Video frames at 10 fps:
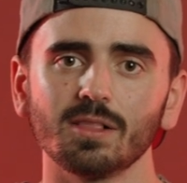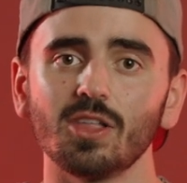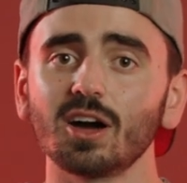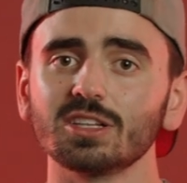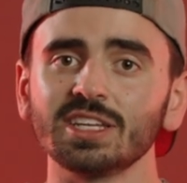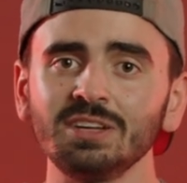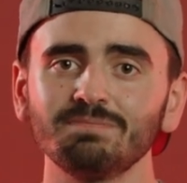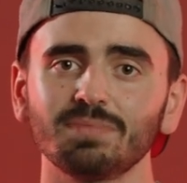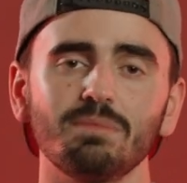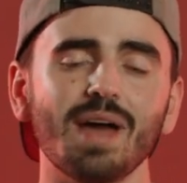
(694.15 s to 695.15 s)
Luckily,
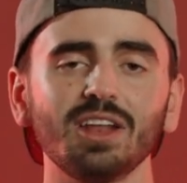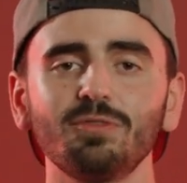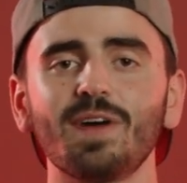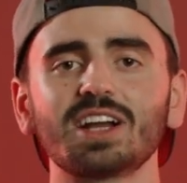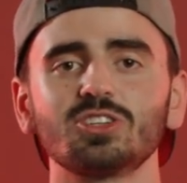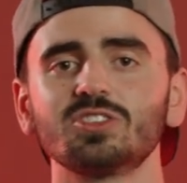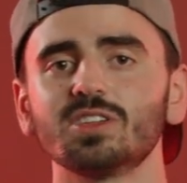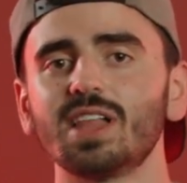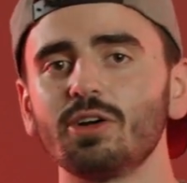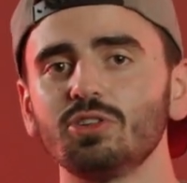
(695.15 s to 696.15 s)
manufacturers
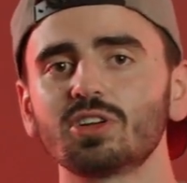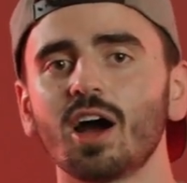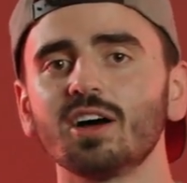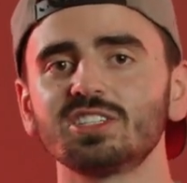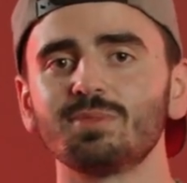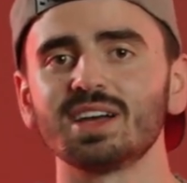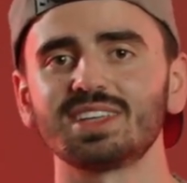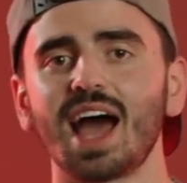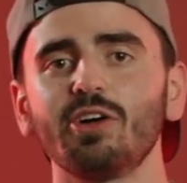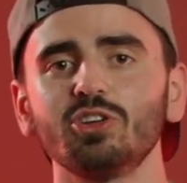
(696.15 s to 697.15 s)
allow you to customize
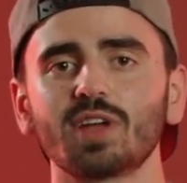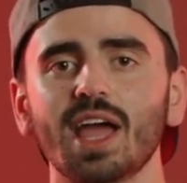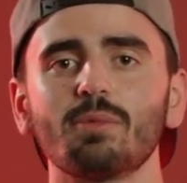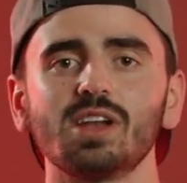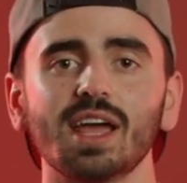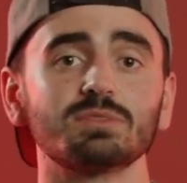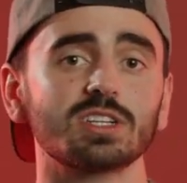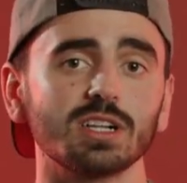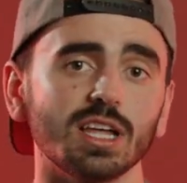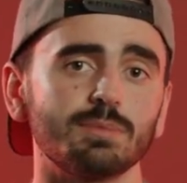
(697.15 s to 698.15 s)
how your camera names
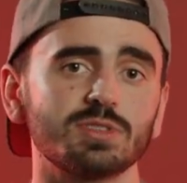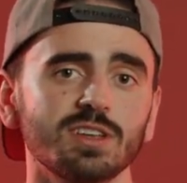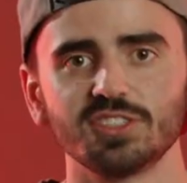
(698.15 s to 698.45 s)
clips,